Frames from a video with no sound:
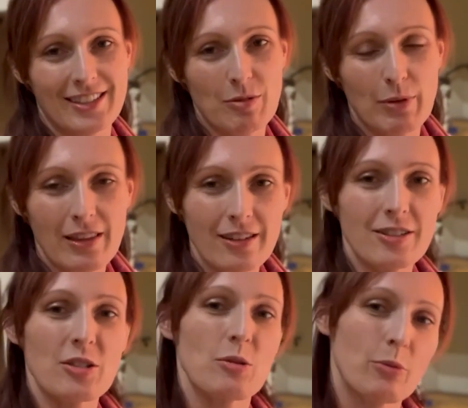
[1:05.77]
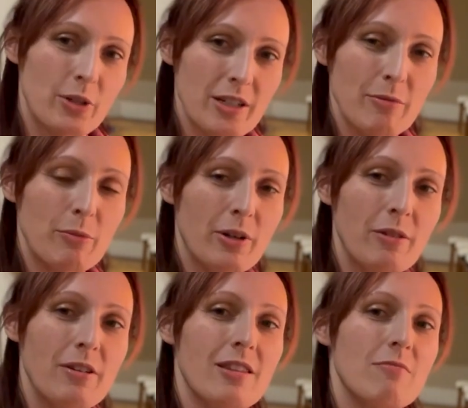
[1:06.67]
to be there to support him and pray
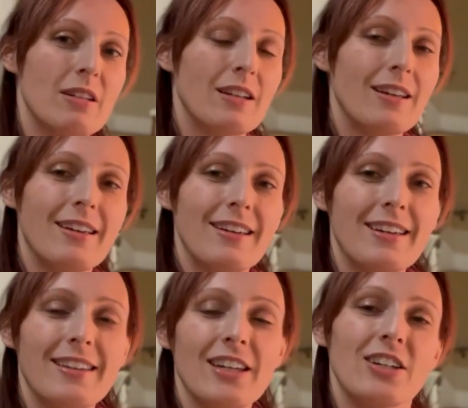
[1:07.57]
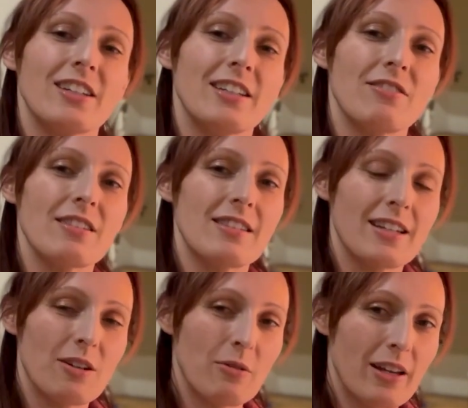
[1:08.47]
with him, and and they couldn't even
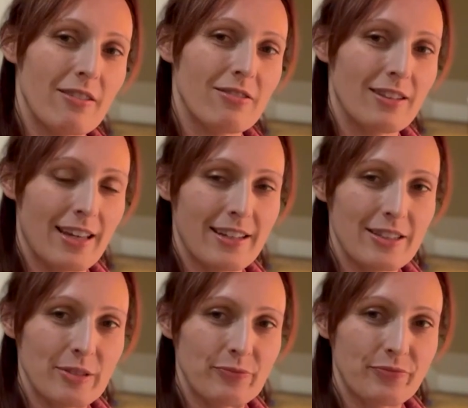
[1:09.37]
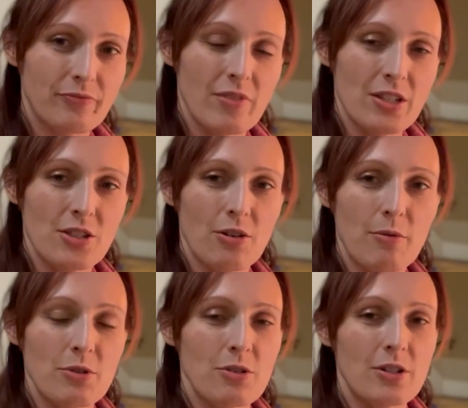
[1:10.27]
stay awake for that. So
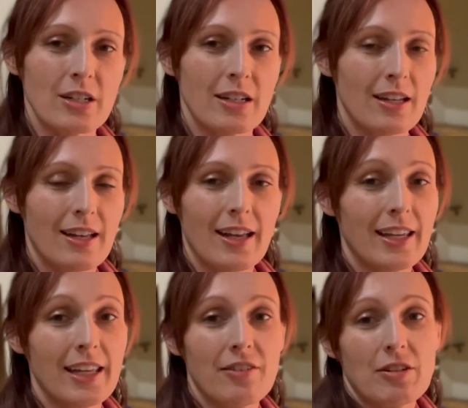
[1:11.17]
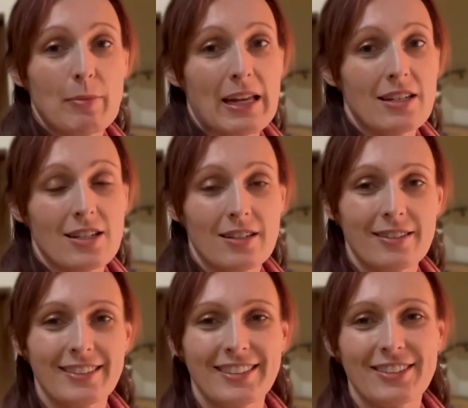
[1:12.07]
I'm sure I can't even imagine
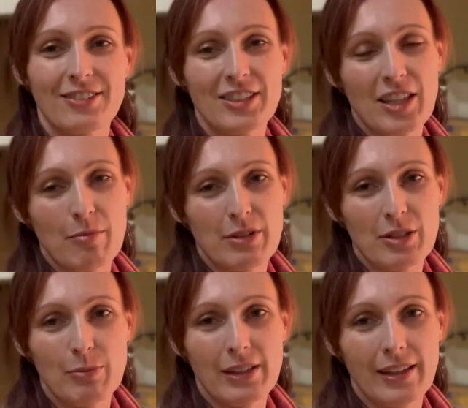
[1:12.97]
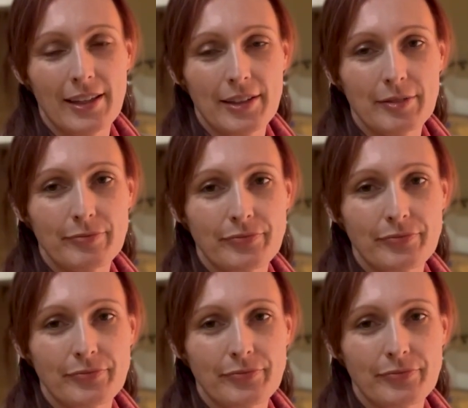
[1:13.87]
what that must be like.